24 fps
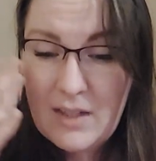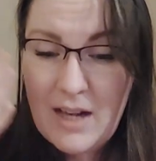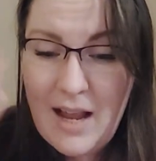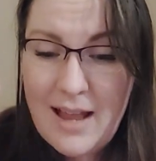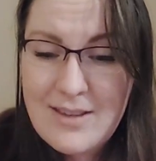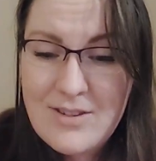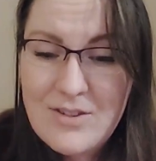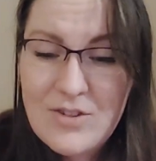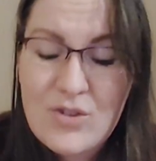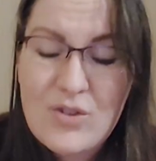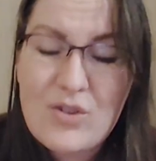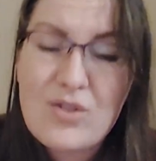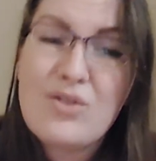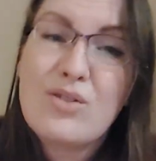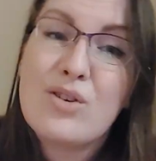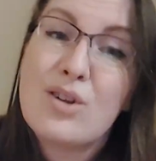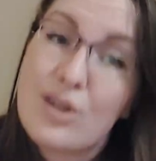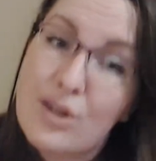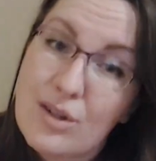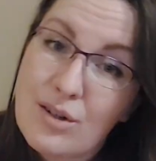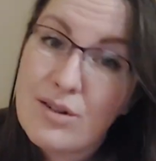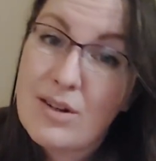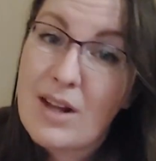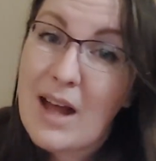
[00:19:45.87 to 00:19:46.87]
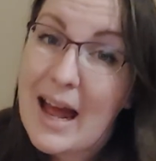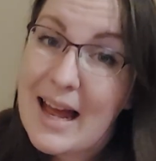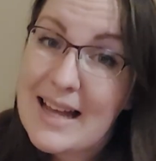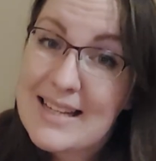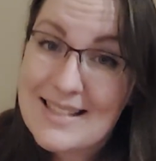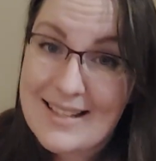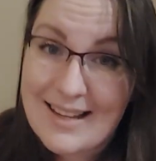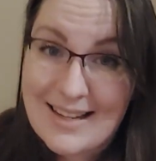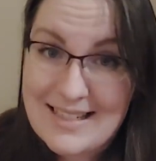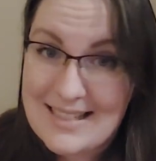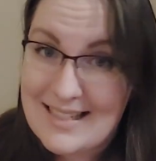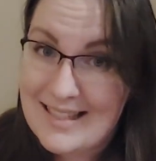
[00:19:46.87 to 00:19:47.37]
As soon
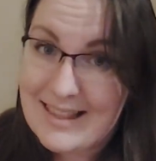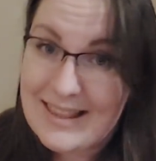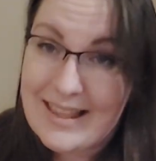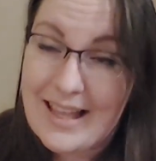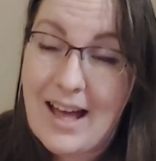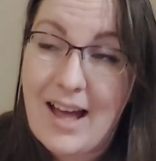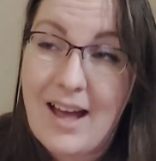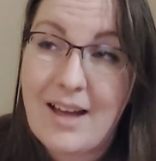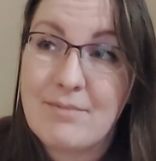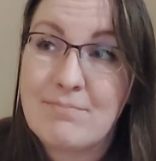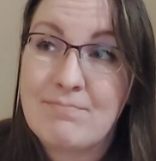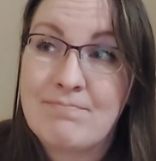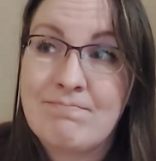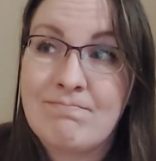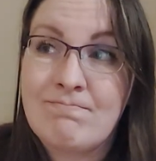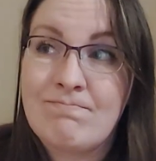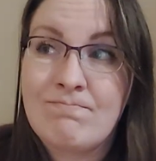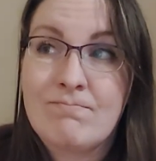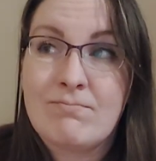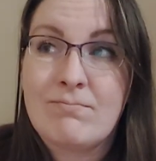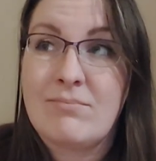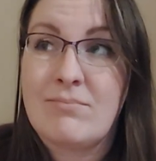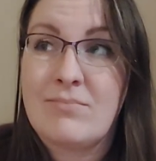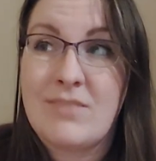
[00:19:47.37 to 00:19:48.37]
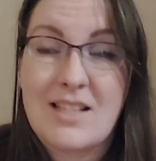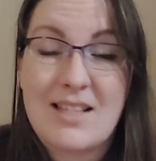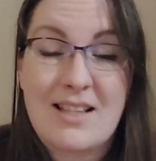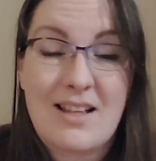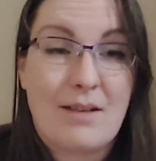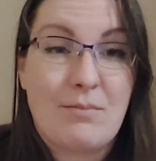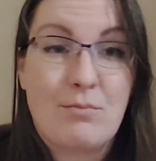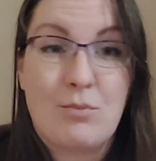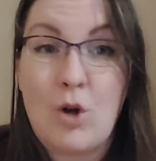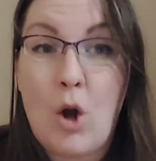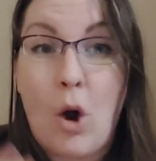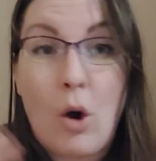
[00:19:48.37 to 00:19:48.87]
as I did that, it's
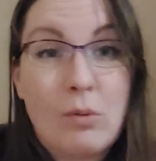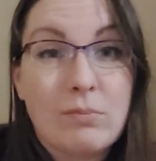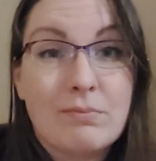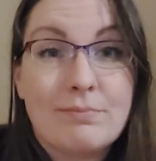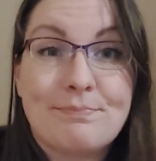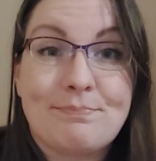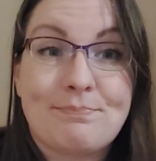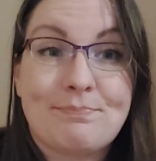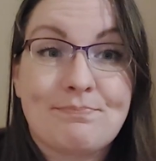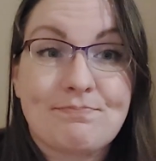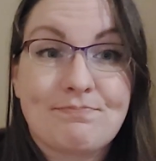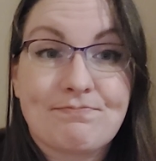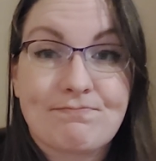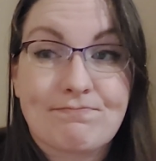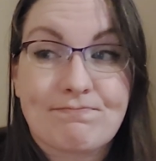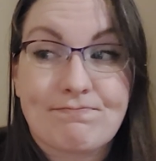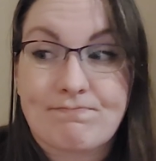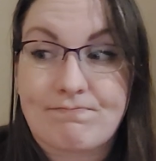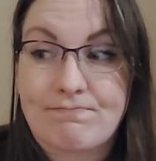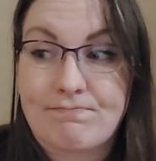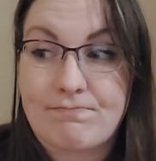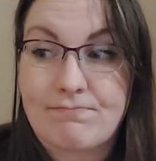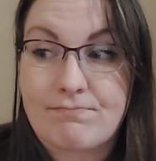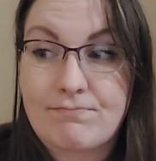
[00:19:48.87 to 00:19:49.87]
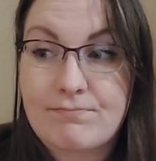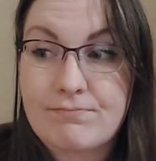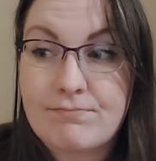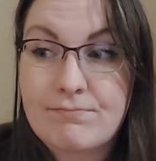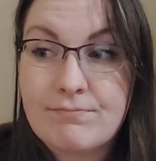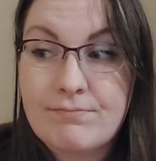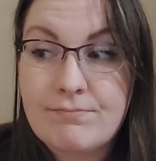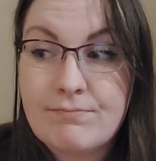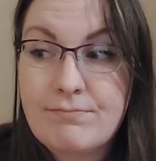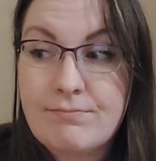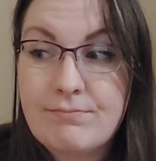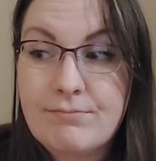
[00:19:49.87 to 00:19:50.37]
like, no,
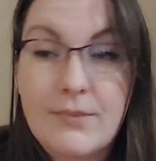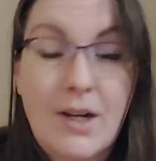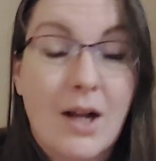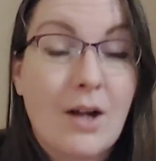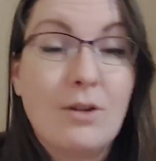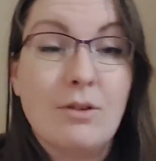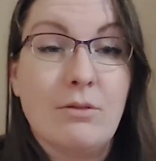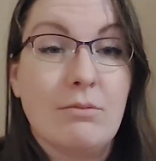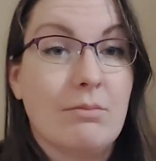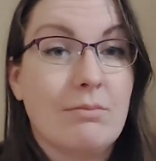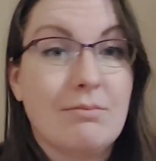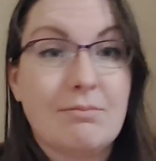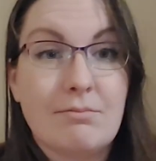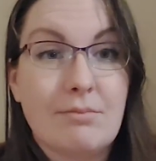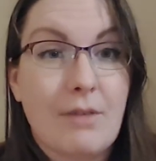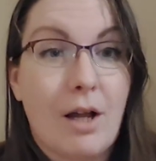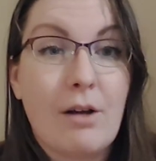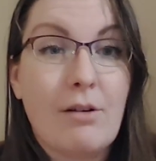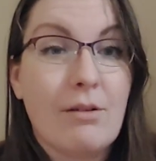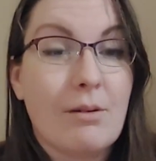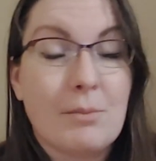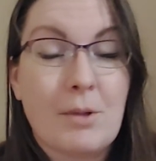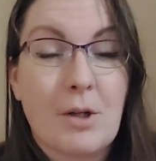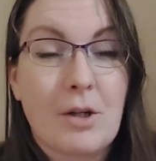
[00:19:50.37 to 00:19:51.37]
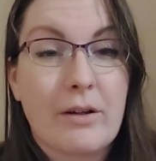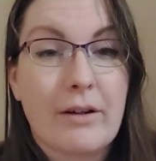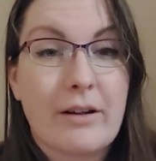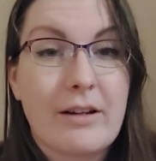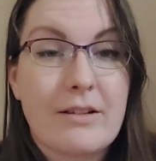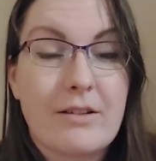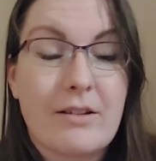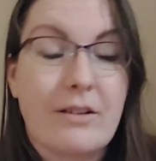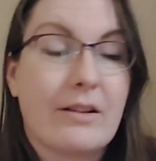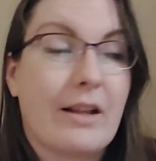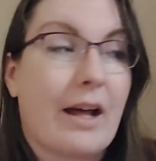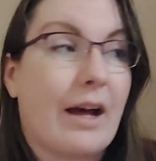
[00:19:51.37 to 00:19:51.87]
I'm not going to
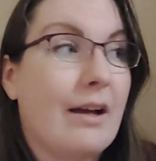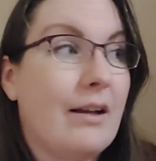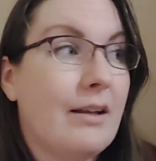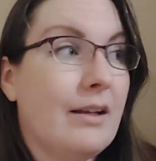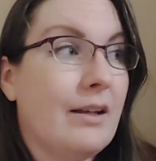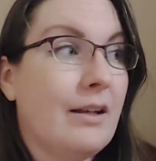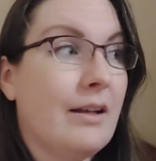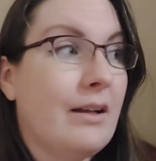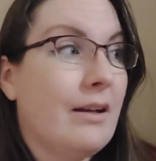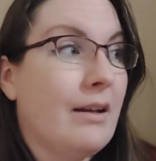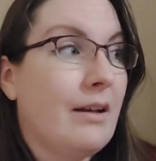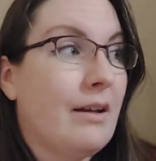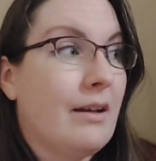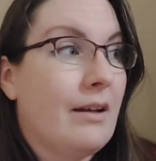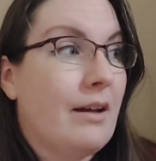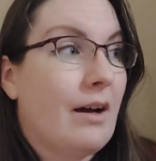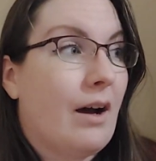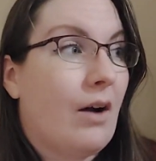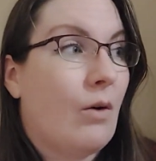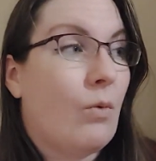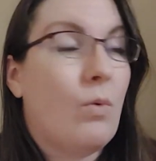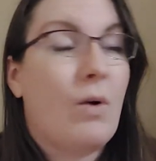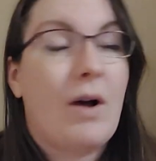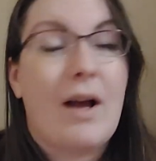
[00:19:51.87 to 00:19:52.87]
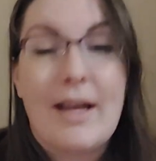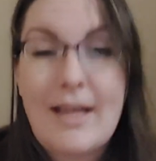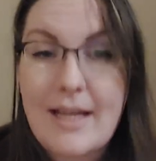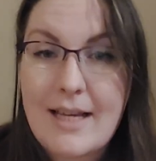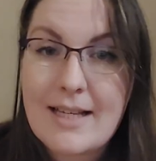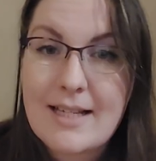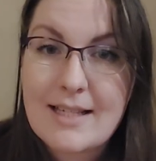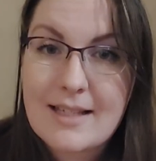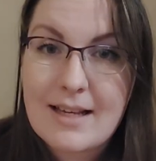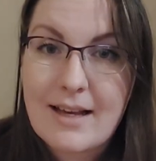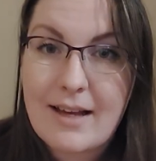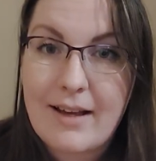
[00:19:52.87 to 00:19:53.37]
do that. Why
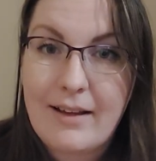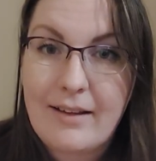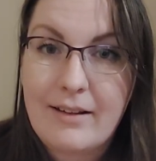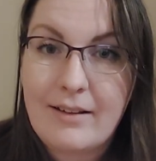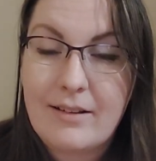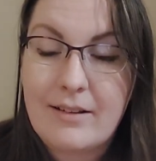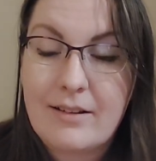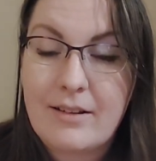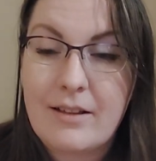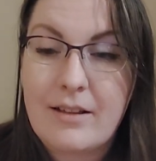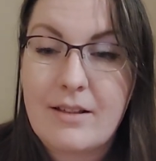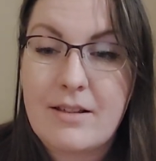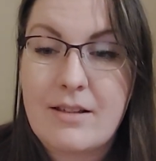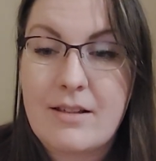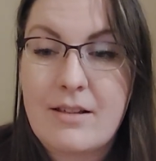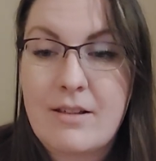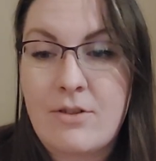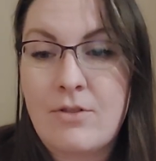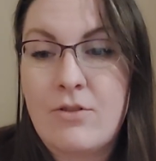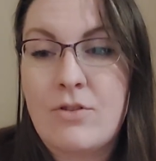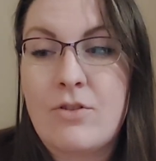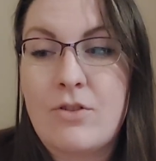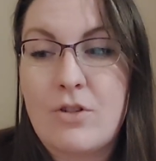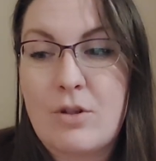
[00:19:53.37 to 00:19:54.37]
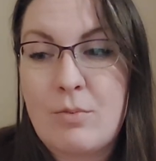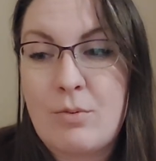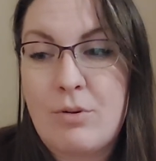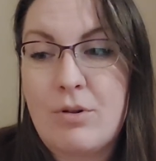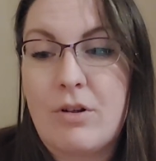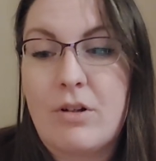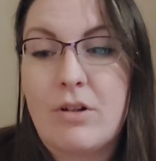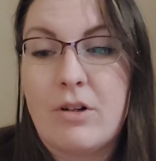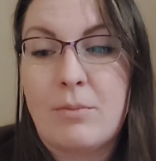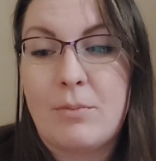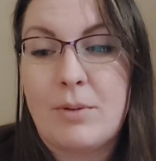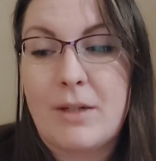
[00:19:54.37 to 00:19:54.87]
is it that as soon as you put
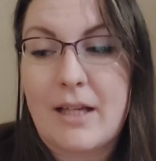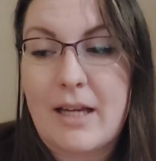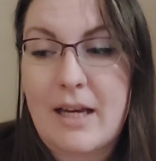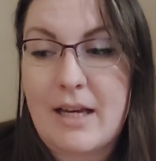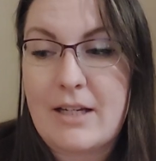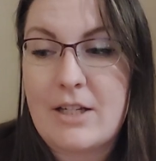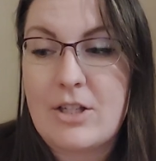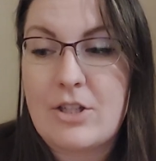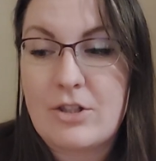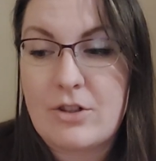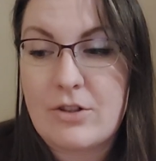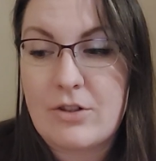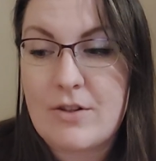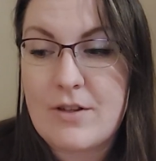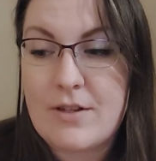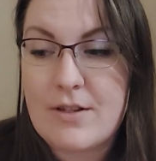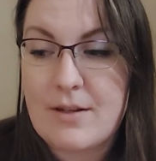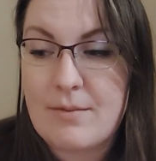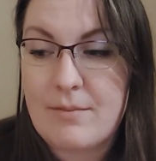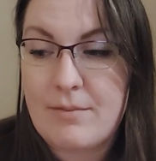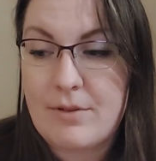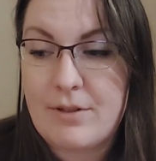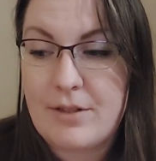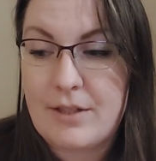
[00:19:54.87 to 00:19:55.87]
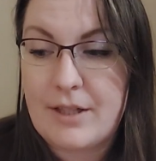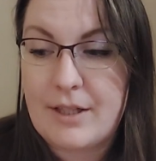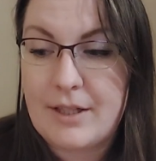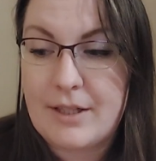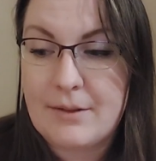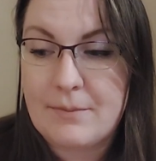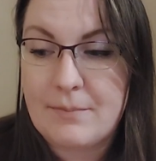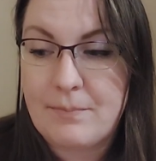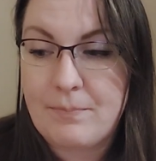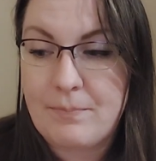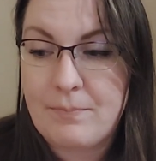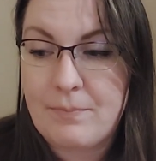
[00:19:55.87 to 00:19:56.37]
an obligation on
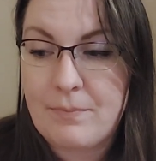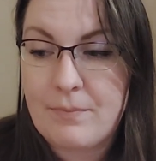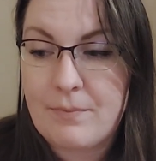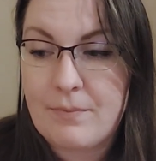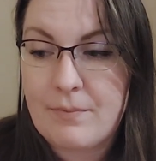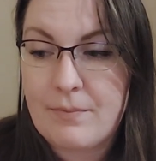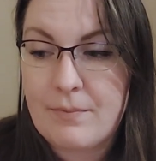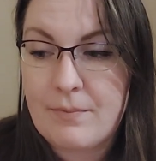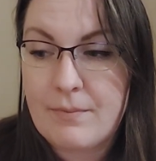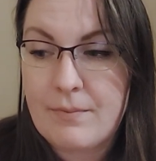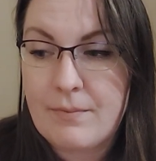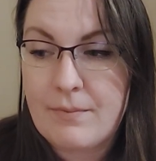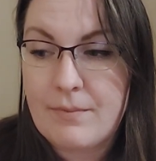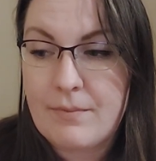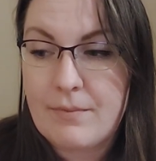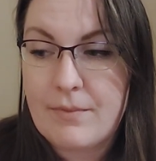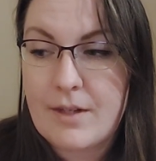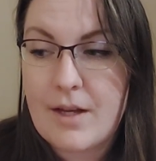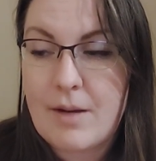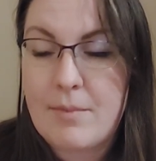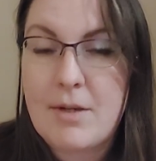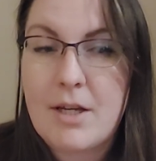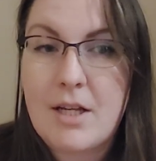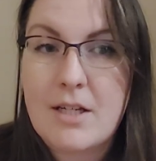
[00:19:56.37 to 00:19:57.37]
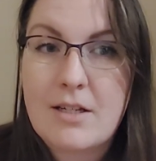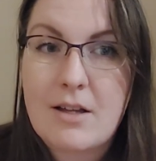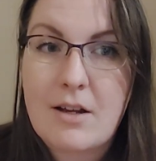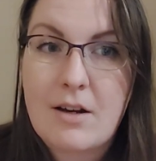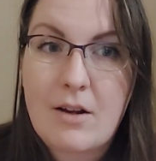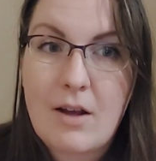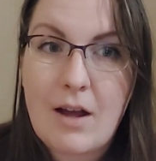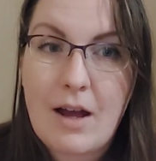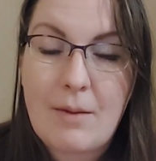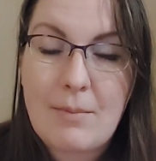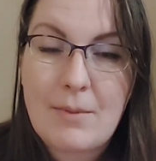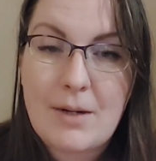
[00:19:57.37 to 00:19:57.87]
something, I mean, I don't
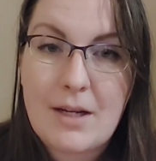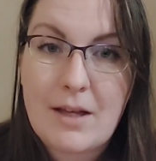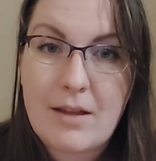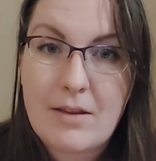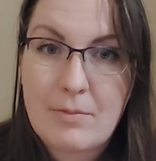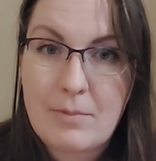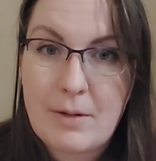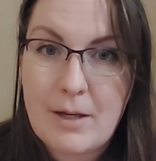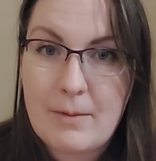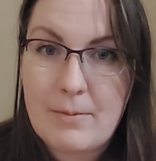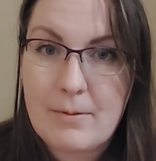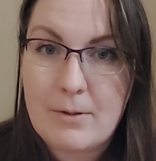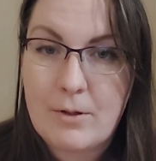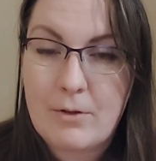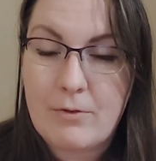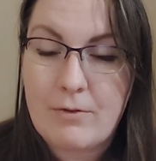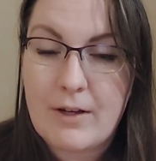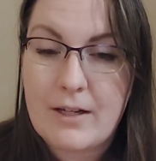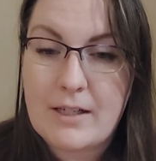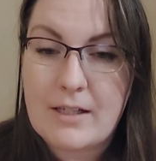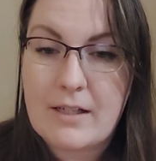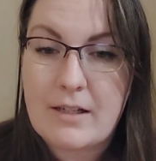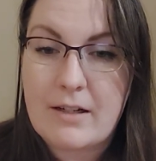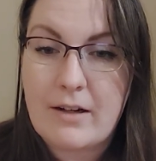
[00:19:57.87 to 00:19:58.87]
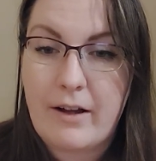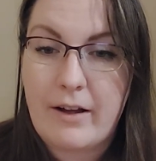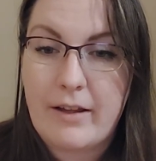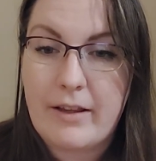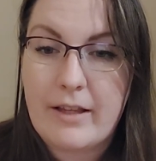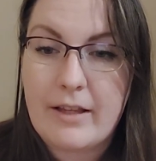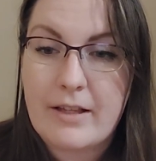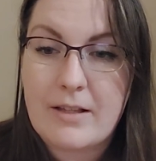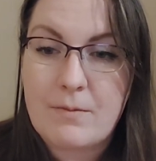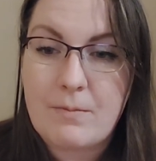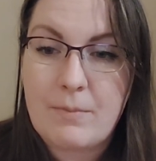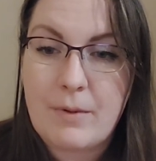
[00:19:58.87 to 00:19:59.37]
know how many other people are affected like
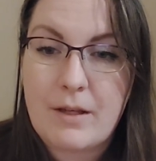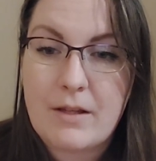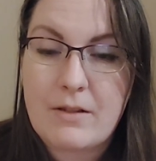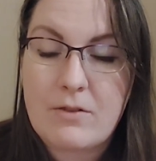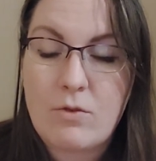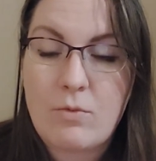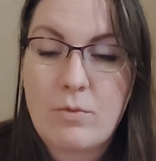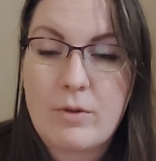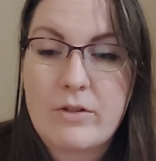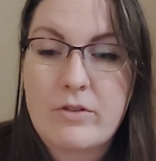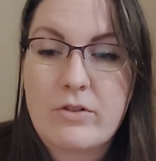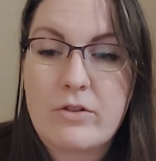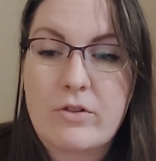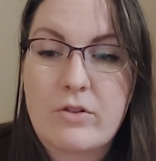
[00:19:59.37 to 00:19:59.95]
this, but it's almost